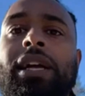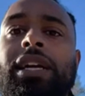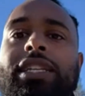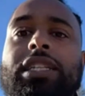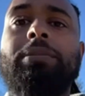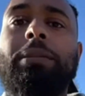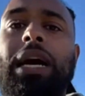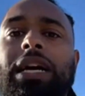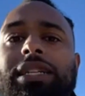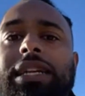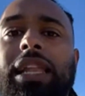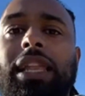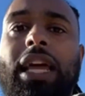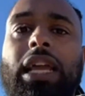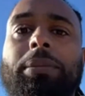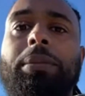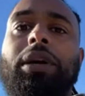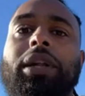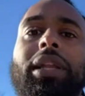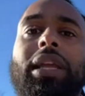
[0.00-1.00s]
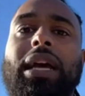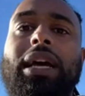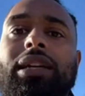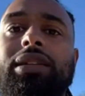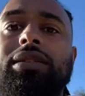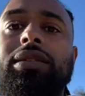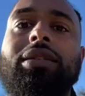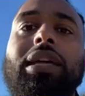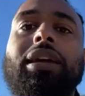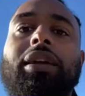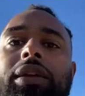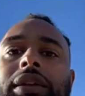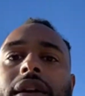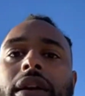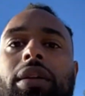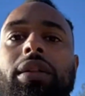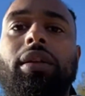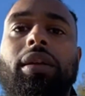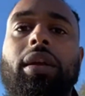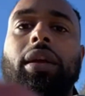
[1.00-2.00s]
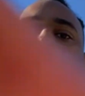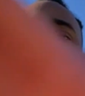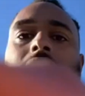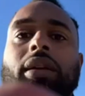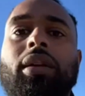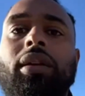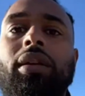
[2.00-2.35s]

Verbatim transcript: Smash that like button. Yes, thank you, daughter of the king.